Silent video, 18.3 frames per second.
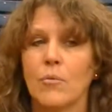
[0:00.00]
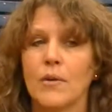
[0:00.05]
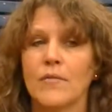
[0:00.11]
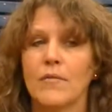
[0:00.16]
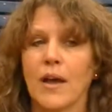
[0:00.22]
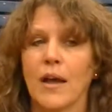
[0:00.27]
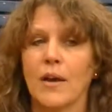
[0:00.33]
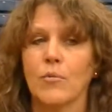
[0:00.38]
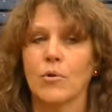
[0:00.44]

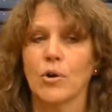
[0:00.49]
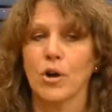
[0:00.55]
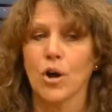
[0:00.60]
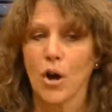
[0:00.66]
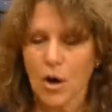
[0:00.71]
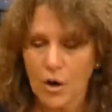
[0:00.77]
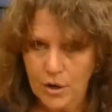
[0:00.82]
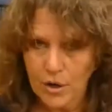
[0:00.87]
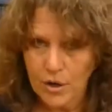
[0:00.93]
we've got to work
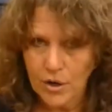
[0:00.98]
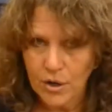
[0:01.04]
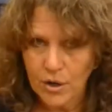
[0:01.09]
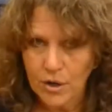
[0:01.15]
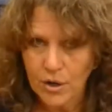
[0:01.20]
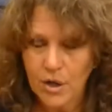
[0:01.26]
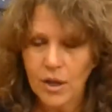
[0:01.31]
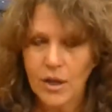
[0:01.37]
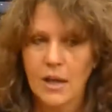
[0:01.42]
harder
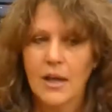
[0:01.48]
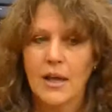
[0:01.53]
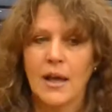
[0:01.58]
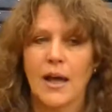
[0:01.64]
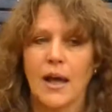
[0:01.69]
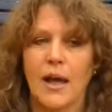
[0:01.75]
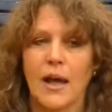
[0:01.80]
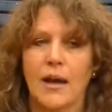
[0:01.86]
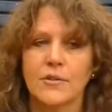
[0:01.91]

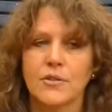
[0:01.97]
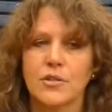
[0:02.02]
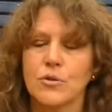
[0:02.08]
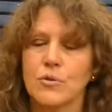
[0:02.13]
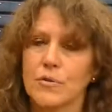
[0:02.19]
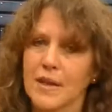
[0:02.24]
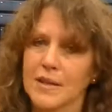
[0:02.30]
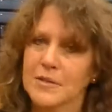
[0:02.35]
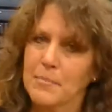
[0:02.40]
to
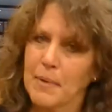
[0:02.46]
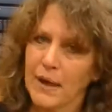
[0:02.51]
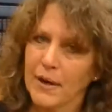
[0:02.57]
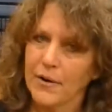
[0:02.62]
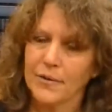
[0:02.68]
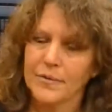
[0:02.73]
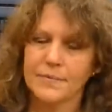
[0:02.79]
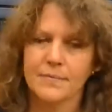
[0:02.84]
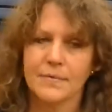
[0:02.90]
do things
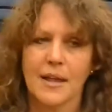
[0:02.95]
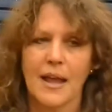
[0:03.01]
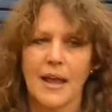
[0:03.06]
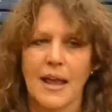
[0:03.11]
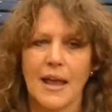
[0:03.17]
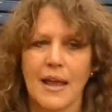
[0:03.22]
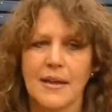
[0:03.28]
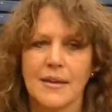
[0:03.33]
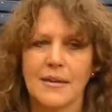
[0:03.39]
better.
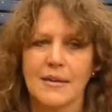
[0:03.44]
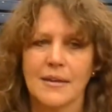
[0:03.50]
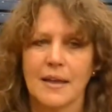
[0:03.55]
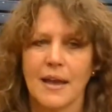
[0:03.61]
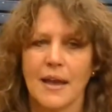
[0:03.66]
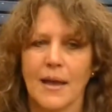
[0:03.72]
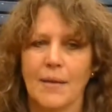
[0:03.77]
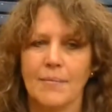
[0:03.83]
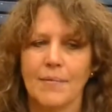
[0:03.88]
And
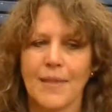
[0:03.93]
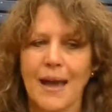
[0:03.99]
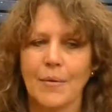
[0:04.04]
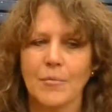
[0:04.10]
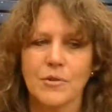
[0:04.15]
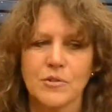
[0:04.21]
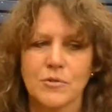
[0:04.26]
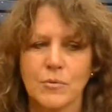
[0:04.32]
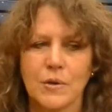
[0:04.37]

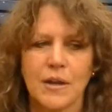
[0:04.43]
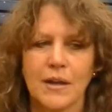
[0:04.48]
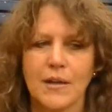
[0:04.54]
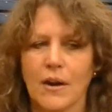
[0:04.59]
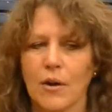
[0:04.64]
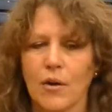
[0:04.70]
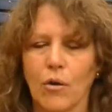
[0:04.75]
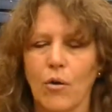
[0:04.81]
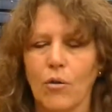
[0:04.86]
that was
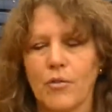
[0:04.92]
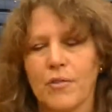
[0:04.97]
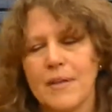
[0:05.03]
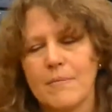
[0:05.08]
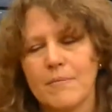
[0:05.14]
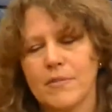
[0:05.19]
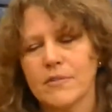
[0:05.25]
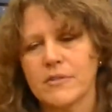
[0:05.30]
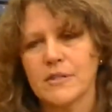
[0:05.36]
really our whole
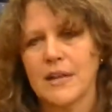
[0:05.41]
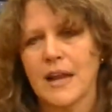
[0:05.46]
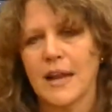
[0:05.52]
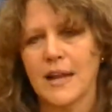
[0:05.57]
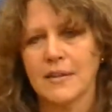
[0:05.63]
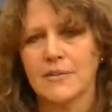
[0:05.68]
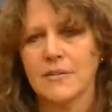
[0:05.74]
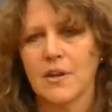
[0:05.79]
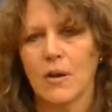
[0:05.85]
theme for
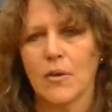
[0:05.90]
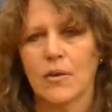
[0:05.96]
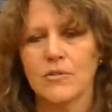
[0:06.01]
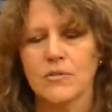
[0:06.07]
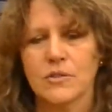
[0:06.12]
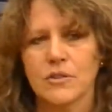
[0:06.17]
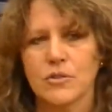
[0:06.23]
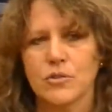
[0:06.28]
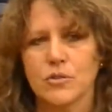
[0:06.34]
tonight. So I
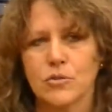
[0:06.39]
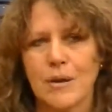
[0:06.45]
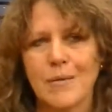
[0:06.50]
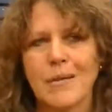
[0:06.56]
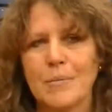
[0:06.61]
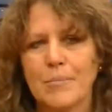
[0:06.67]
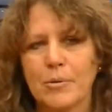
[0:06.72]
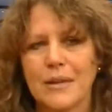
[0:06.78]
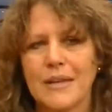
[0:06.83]
was
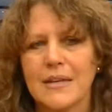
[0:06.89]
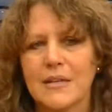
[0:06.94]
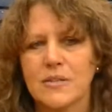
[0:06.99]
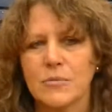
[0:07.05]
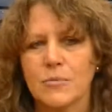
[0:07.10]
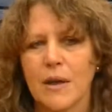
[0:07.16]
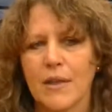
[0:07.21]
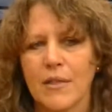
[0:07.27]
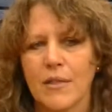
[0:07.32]
extremely
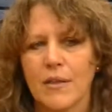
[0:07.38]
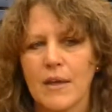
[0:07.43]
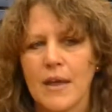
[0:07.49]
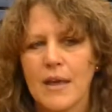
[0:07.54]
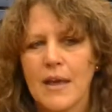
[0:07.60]
pleased with